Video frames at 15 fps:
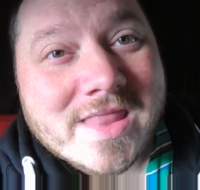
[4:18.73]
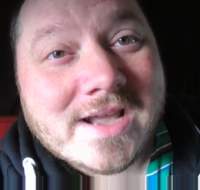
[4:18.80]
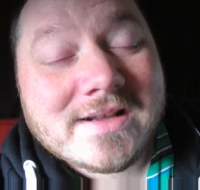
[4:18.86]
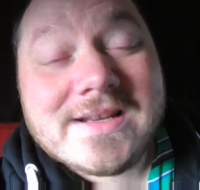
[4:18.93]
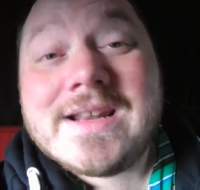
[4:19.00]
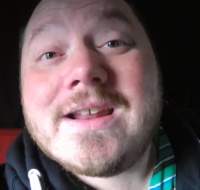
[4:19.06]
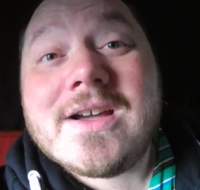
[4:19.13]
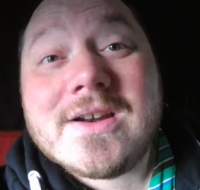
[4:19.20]

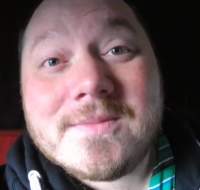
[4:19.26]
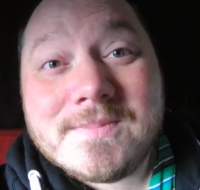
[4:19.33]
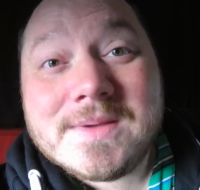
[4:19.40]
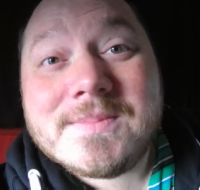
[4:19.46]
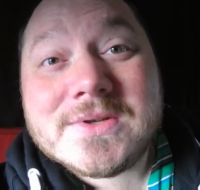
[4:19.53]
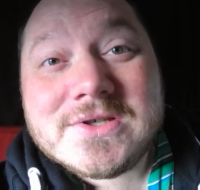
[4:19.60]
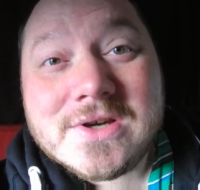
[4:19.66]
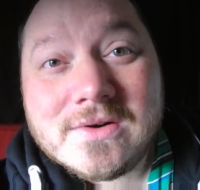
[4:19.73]
Then other
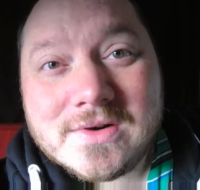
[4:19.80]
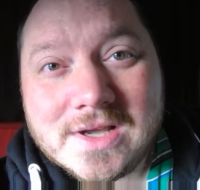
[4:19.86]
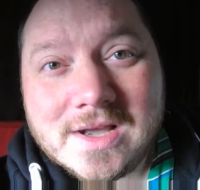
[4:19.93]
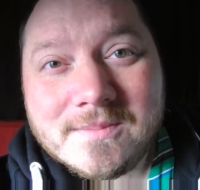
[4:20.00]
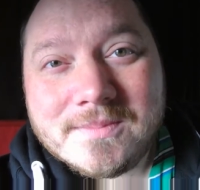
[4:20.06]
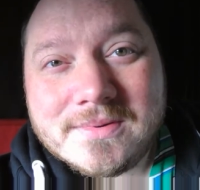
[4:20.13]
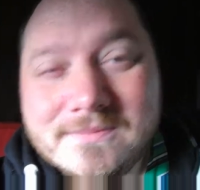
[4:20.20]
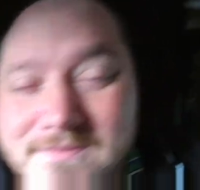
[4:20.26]
people showed
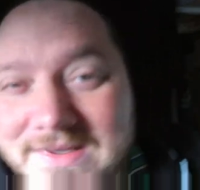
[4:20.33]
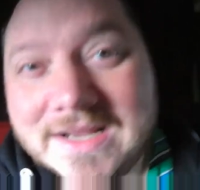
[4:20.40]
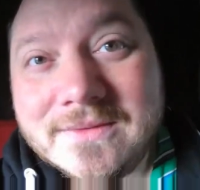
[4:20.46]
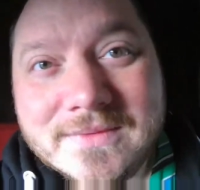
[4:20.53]
up, and